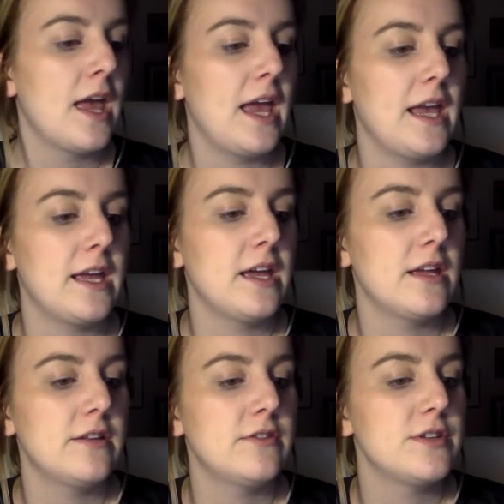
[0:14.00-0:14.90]

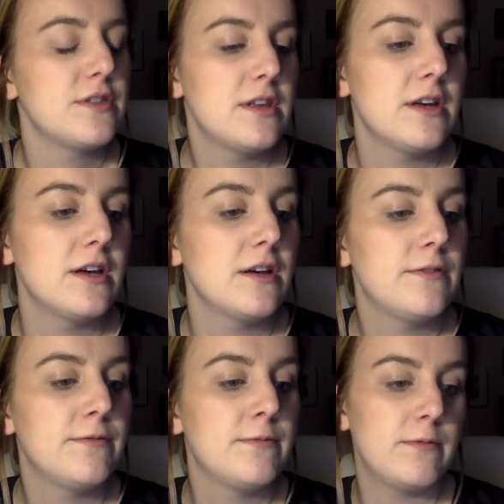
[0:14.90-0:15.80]
And the
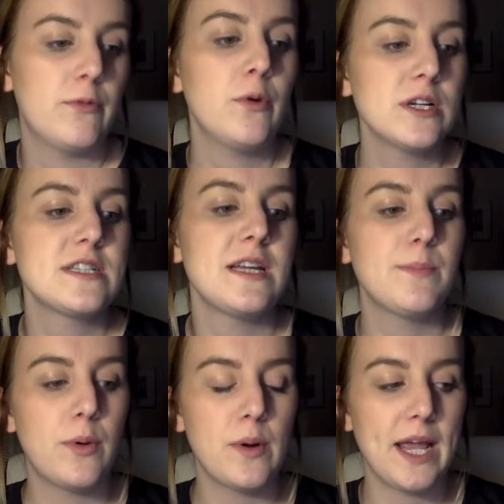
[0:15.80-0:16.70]
14
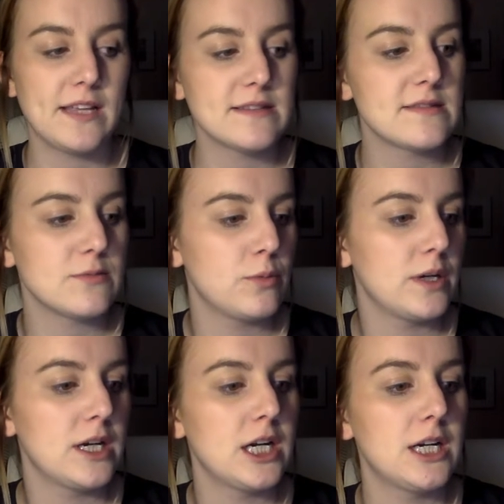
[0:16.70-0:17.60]
points
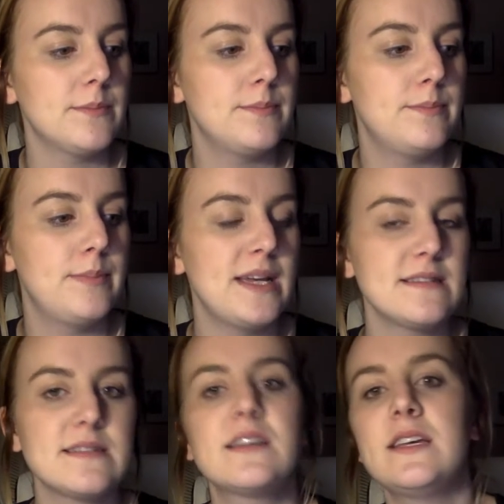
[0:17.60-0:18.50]
were
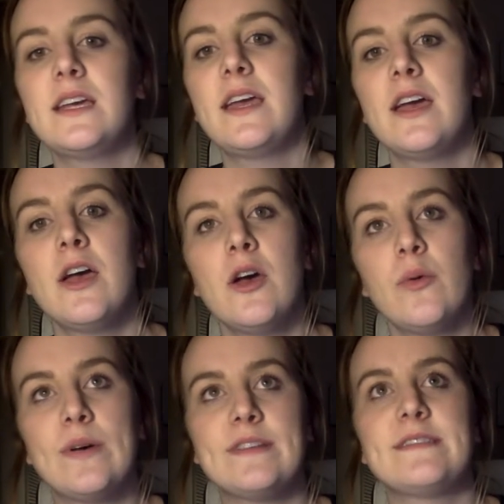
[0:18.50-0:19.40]
basically
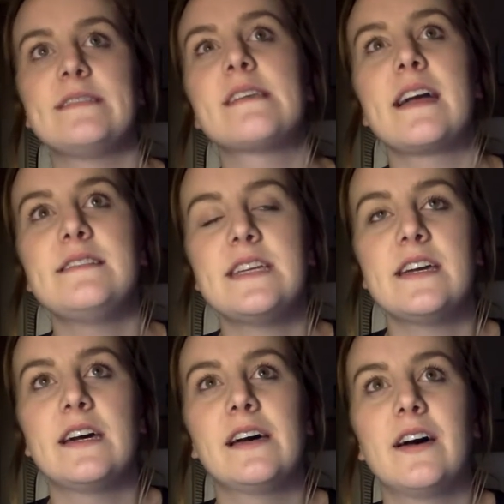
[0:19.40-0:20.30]
Wilson's
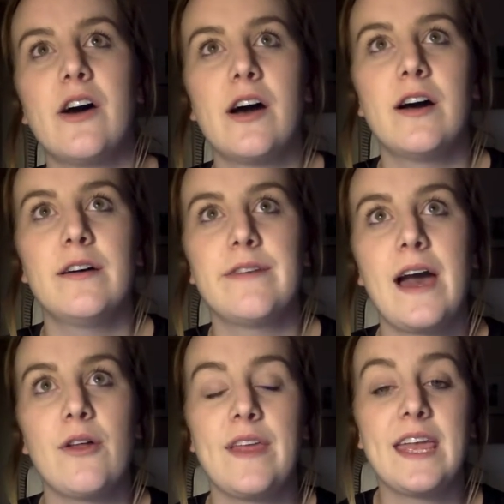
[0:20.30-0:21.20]
idea of
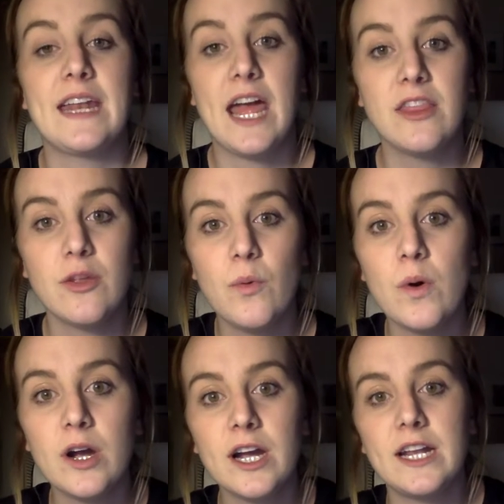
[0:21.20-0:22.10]
how they can end the
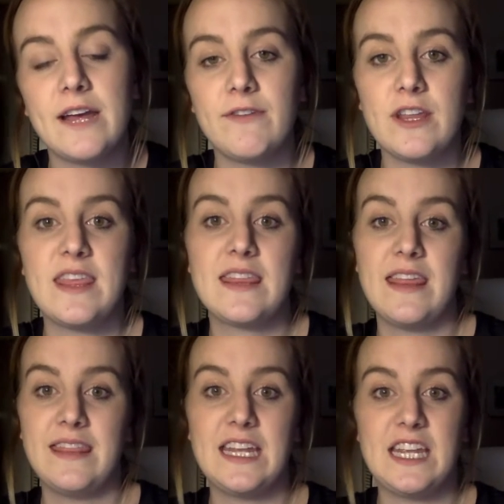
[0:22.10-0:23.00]
war and everything
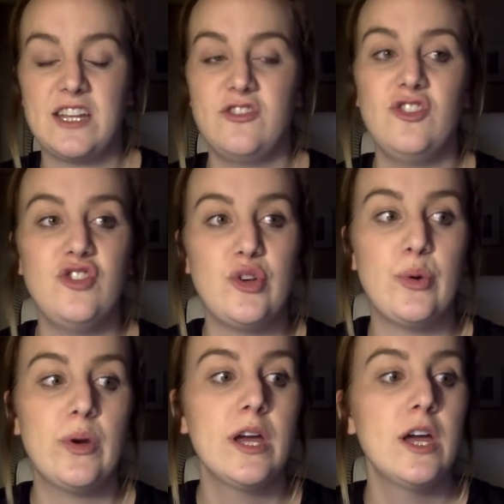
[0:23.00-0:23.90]
that they needed to
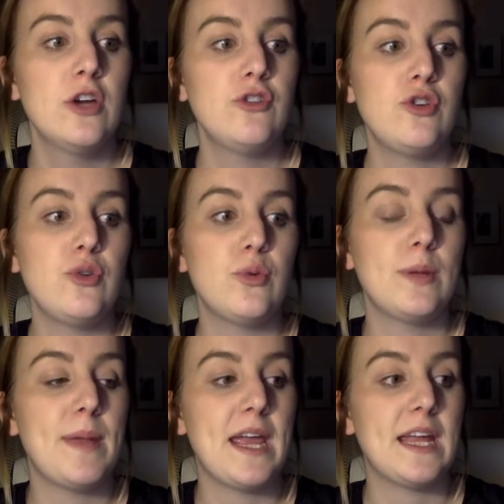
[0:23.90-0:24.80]
do to
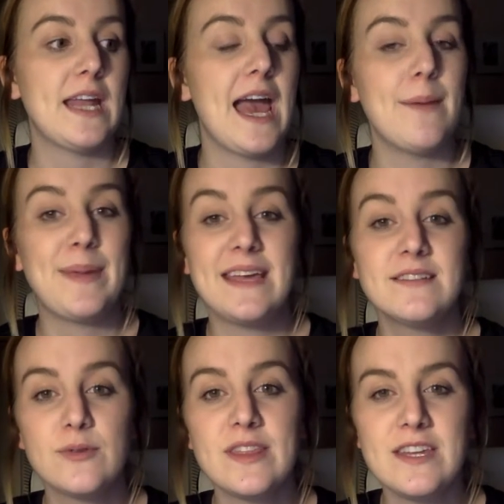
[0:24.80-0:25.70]
remain at
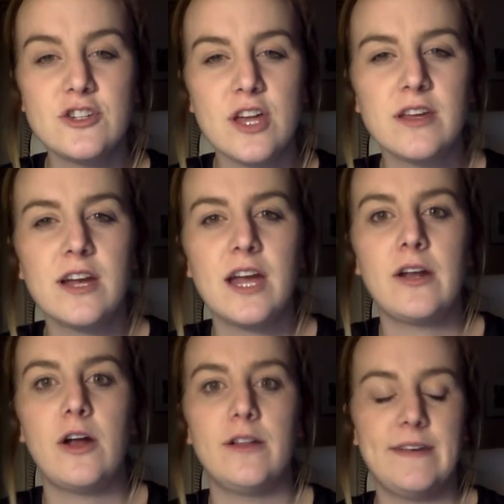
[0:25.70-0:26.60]
peace with each other, and
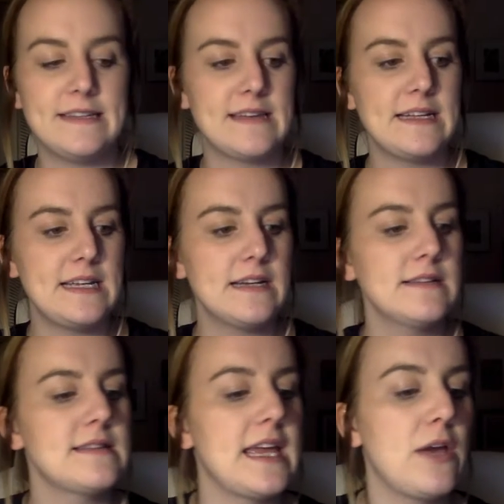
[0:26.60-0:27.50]
all of his
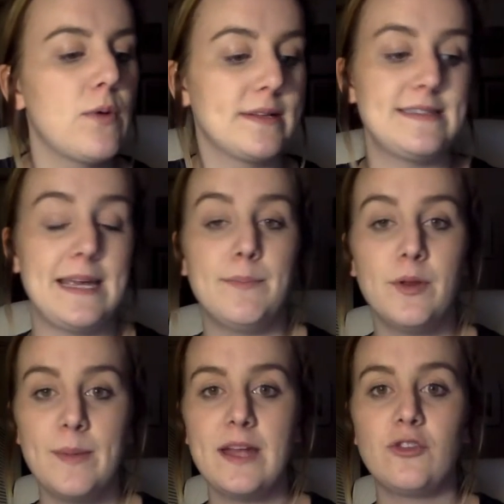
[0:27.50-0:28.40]
ideas that he wanted to
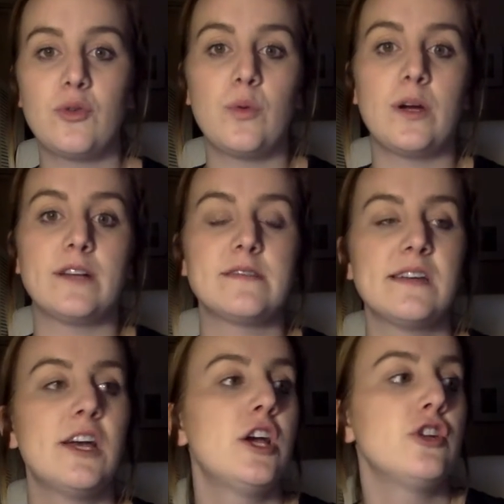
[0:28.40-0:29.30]
implement towards
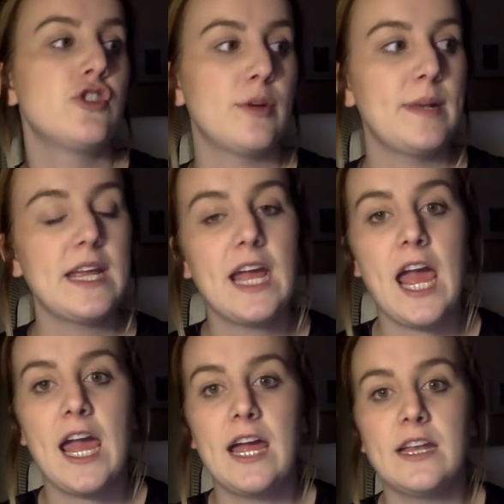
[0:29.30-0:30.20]
Germany
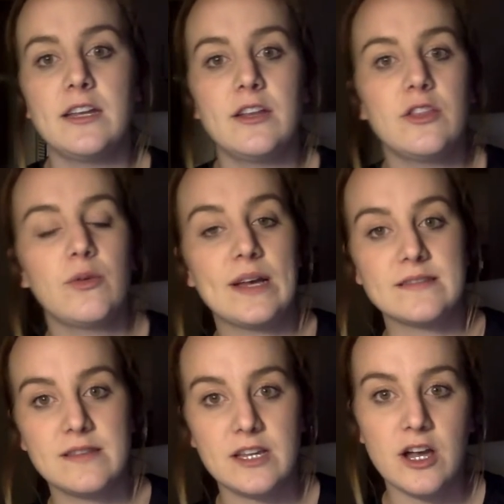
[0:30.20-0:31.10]
and the
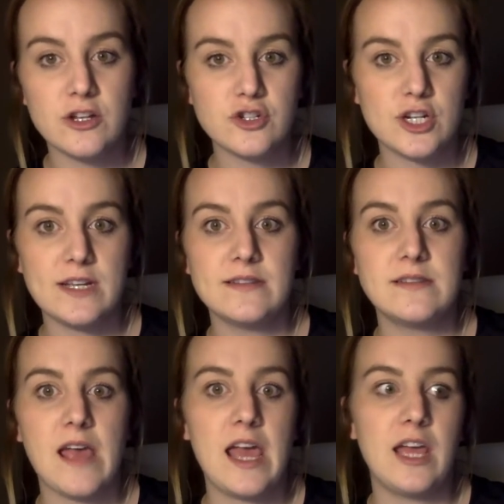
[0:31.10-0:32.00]
rest of the countries
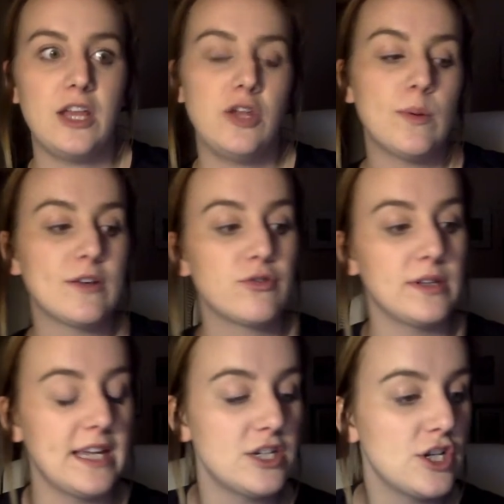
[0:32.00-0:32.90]
and U.S.
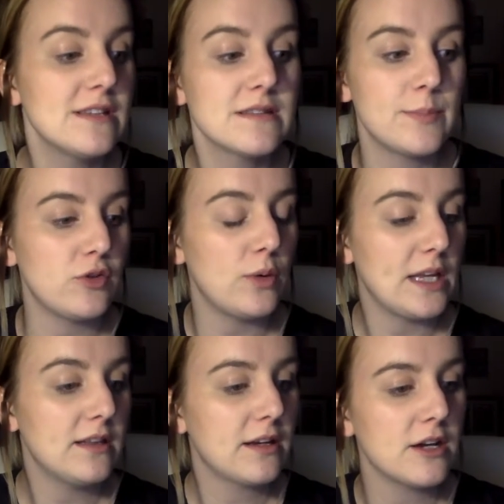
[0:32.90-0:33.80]
relations
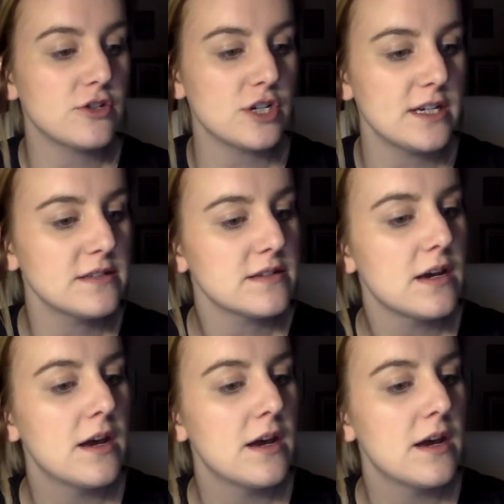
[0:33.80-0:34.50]
between the countries.